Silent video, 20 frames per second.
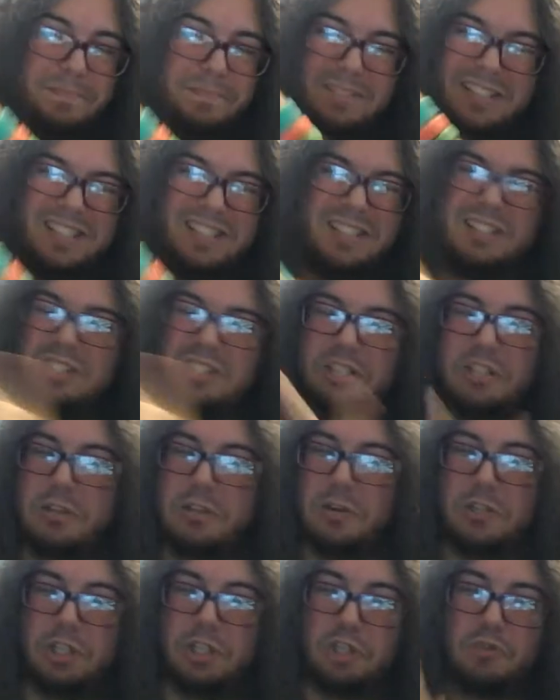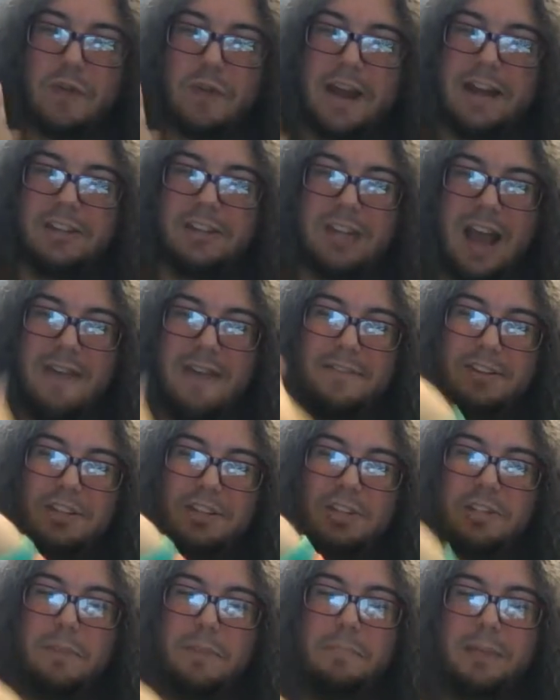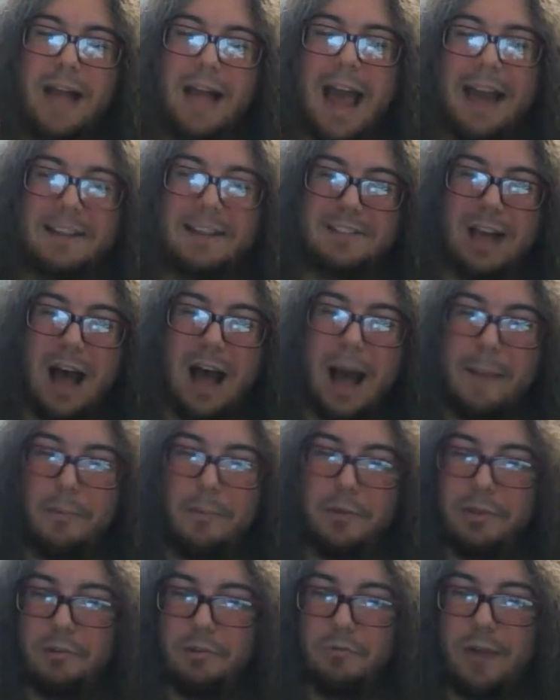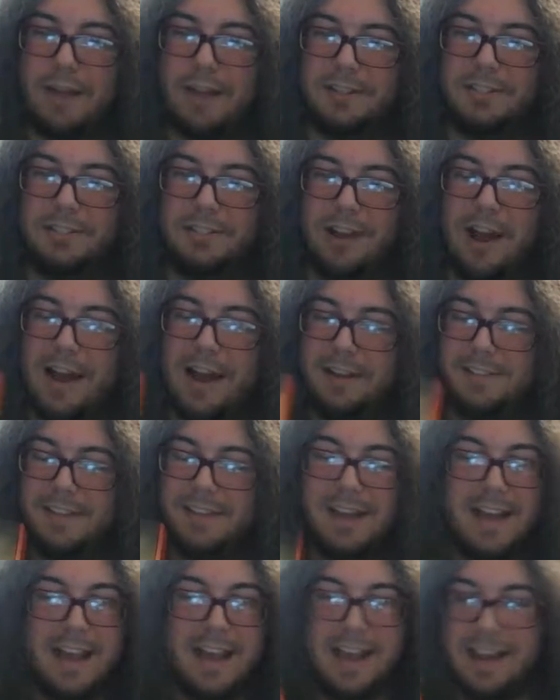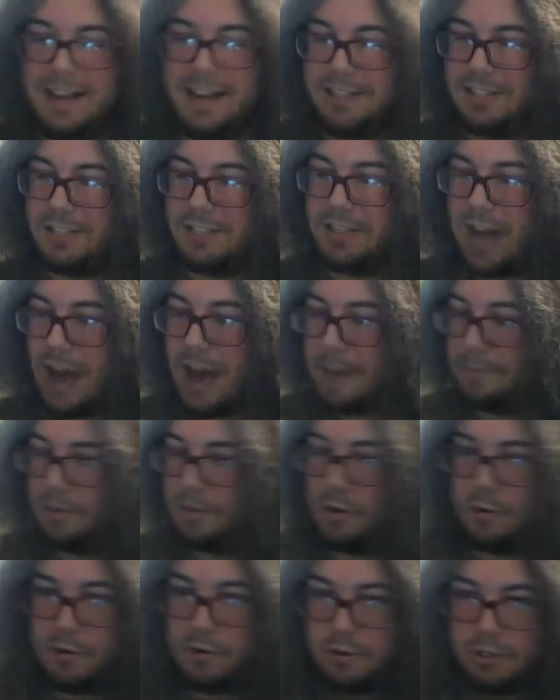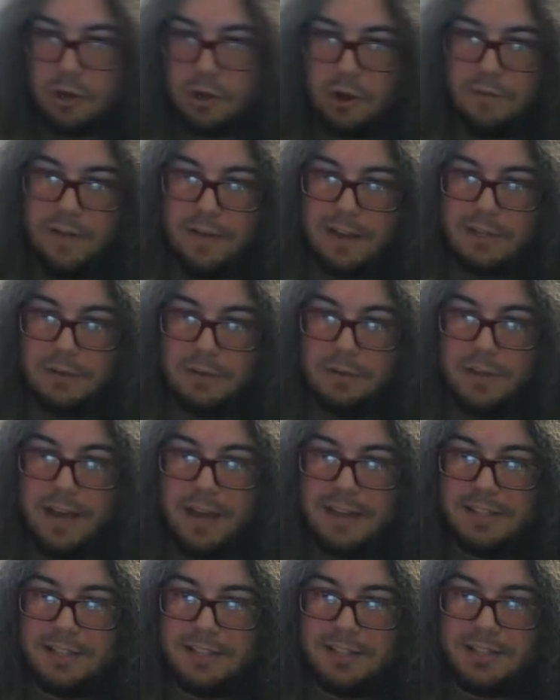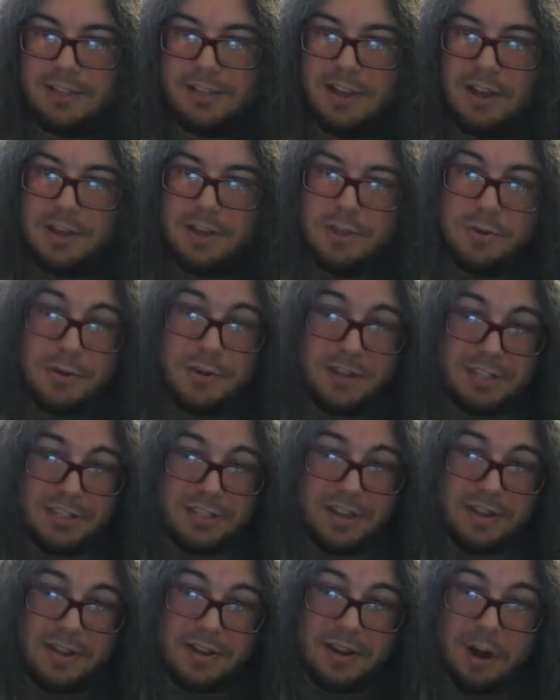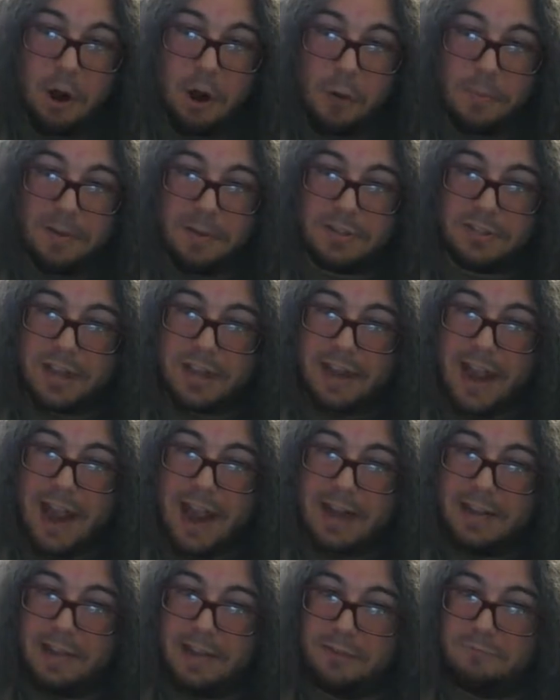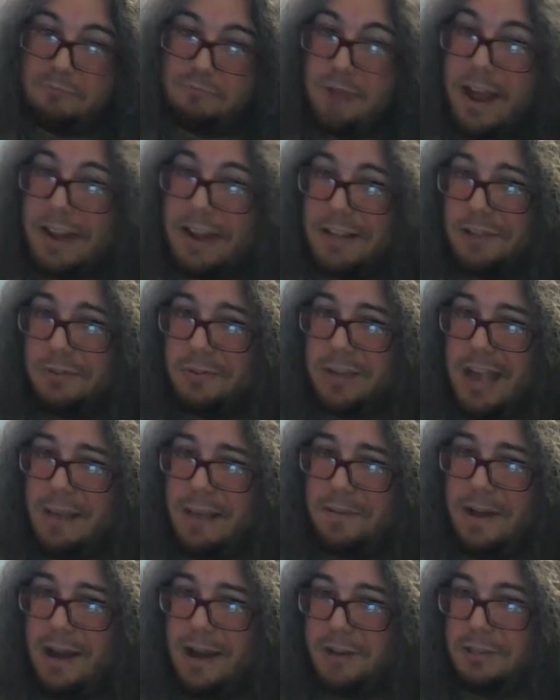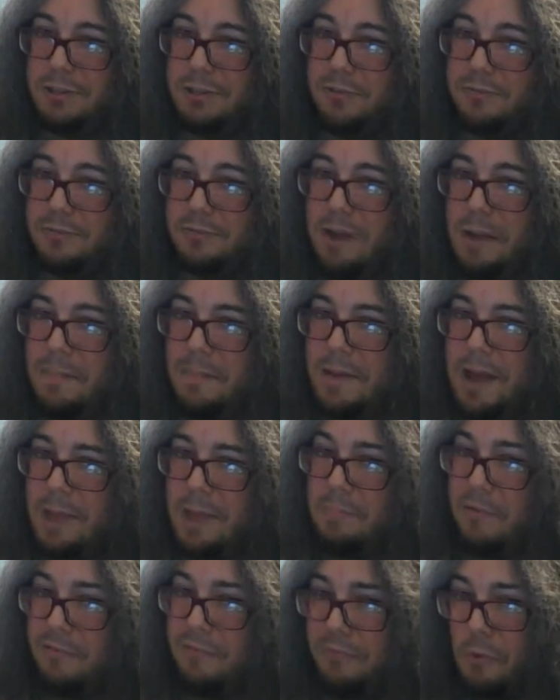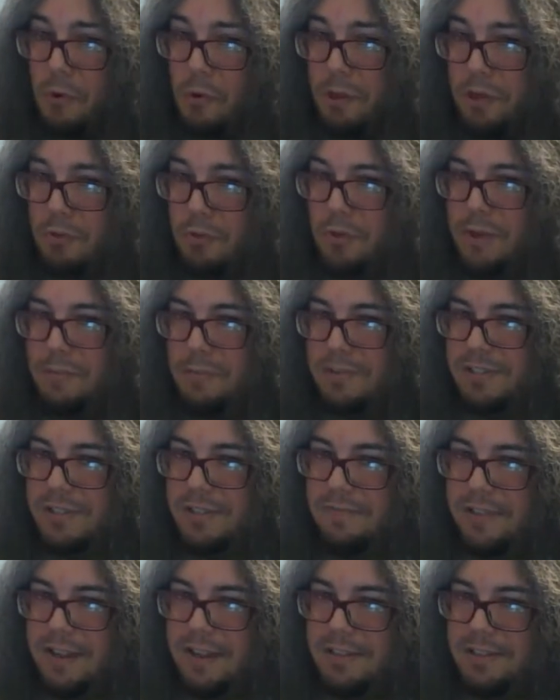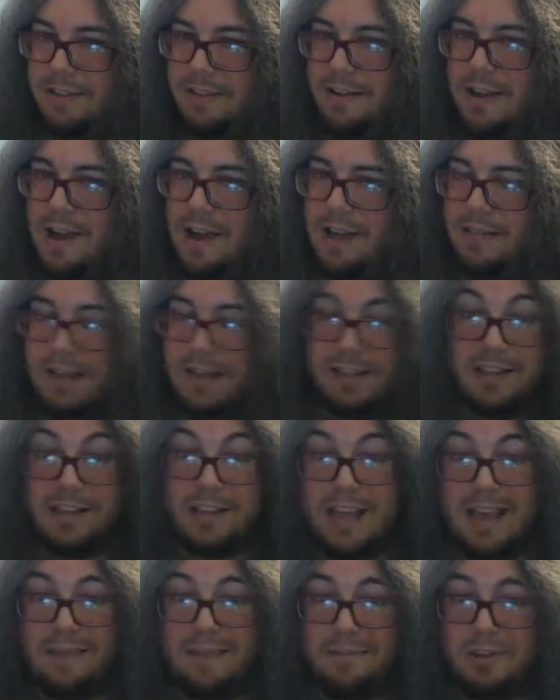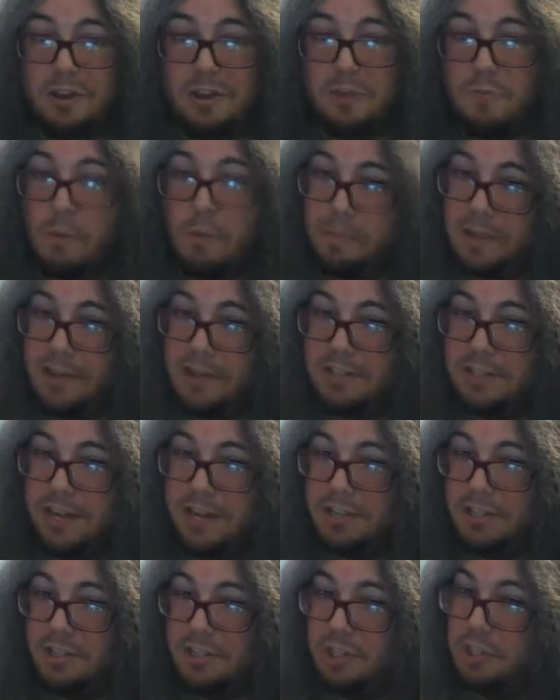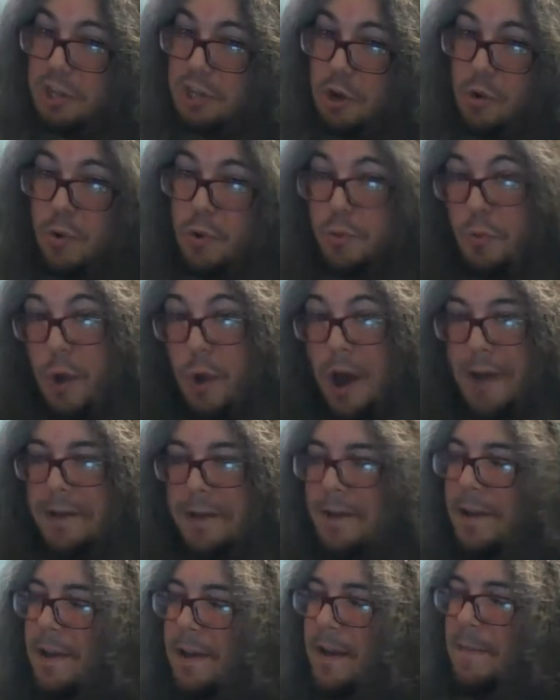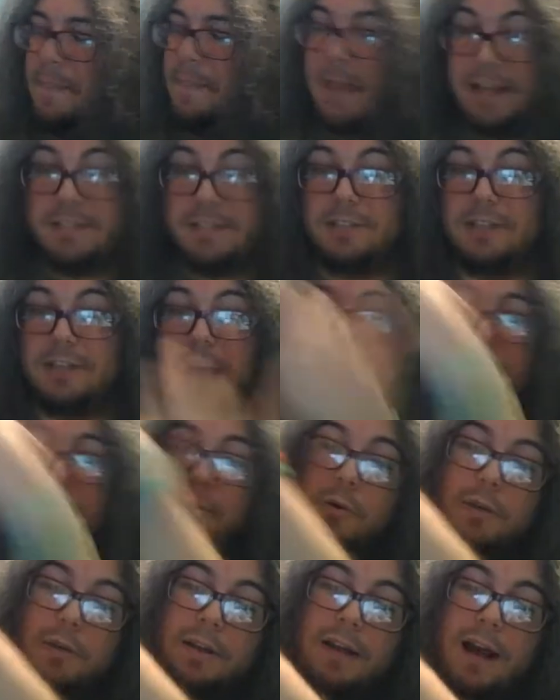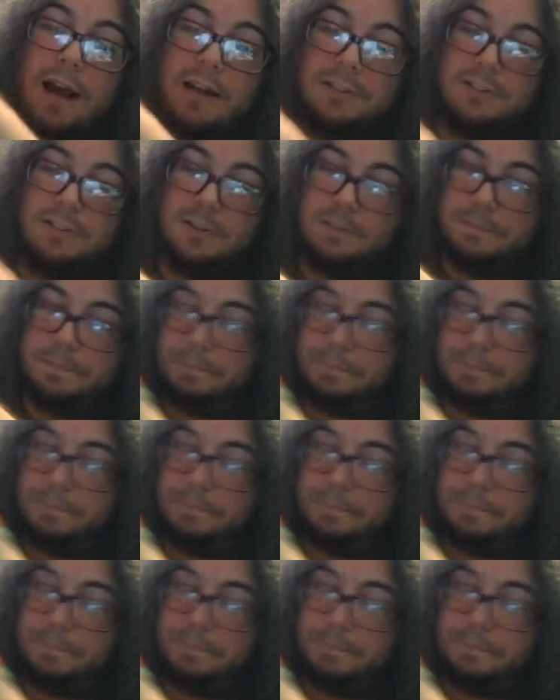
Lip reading: This just looks strange, having just the black top with the red sides. It is a top loader, so if I do this, you can see that it opens like any regular game console from before the Wii was invented. Like the GameCube or PlayStation's 2 and 1, it's a top-loading console.